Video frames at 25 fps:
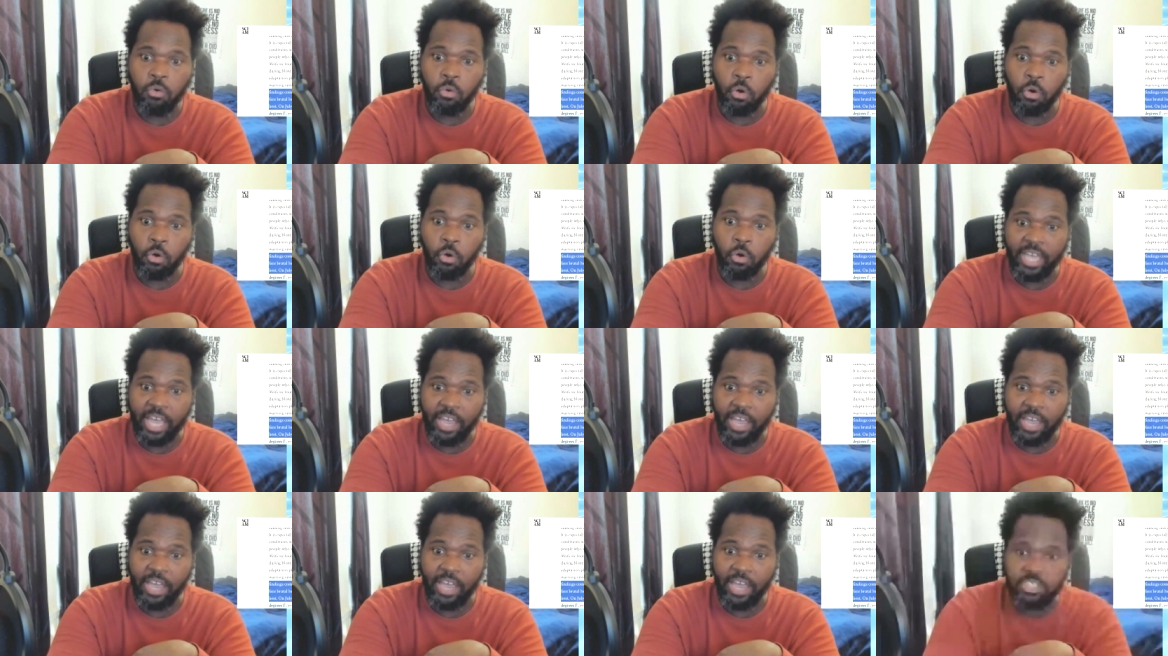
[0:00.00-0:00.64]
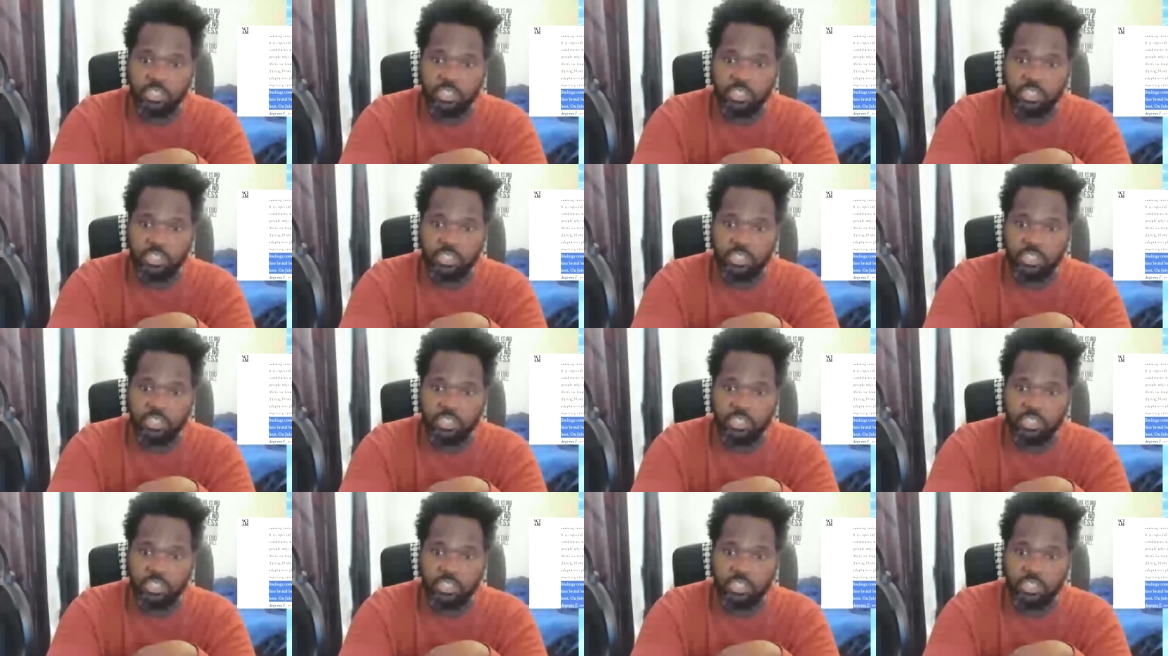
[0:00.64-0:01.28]
North Africa,
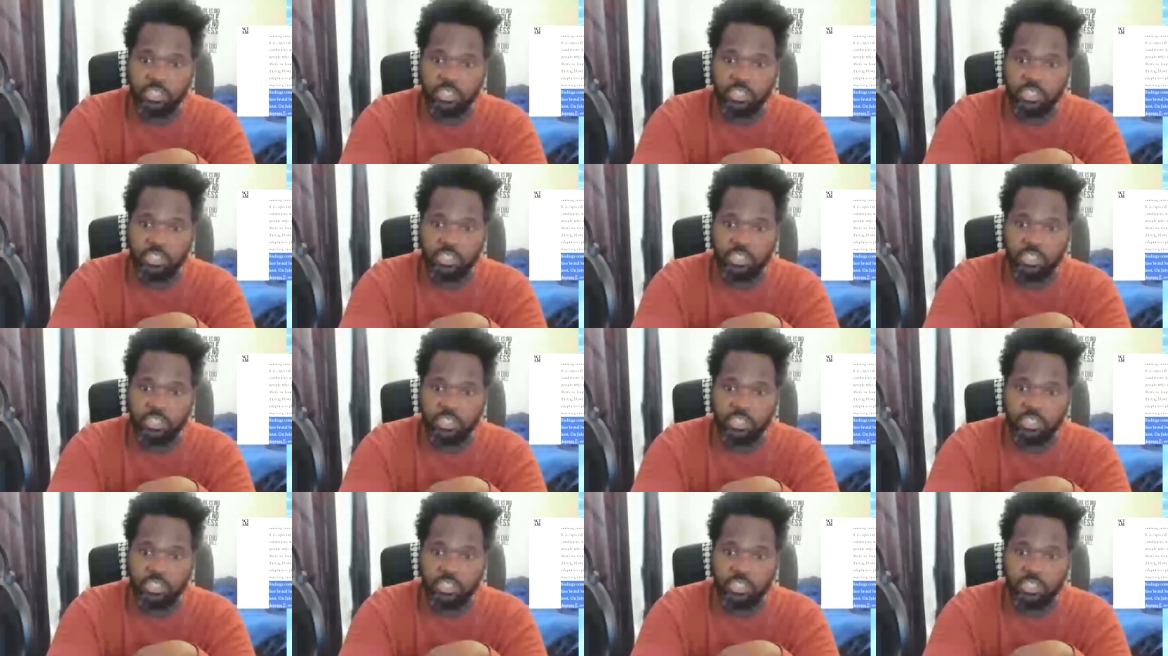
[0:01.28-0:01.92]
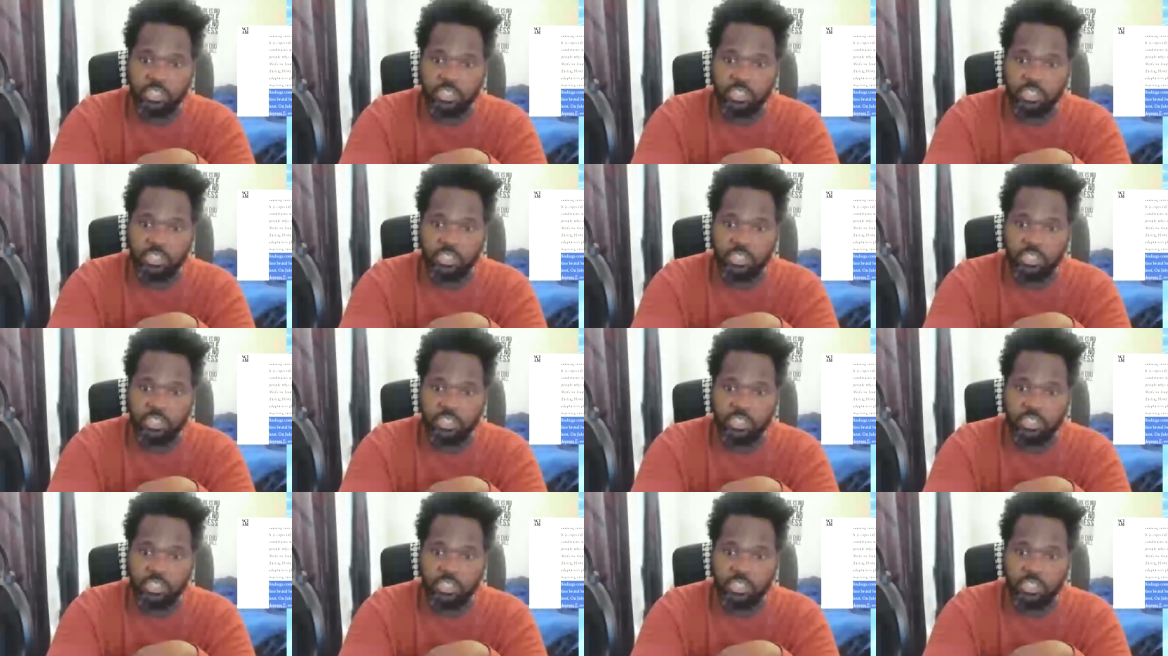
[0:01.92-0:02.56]
too, has seen astounding
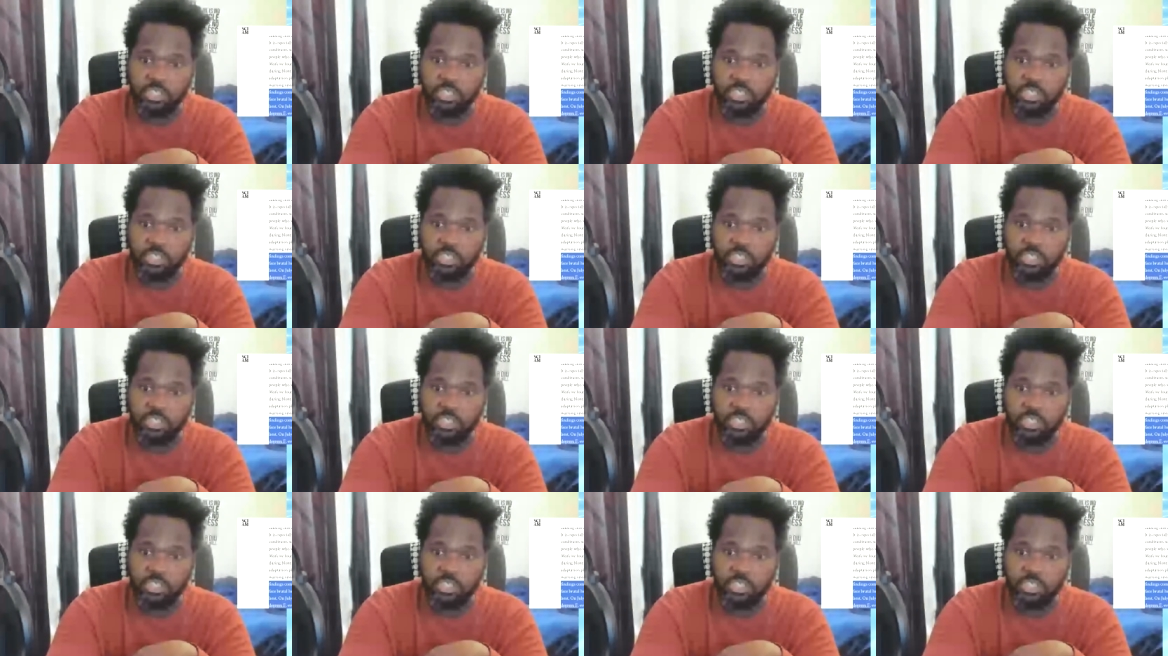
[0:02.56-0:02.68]
heat.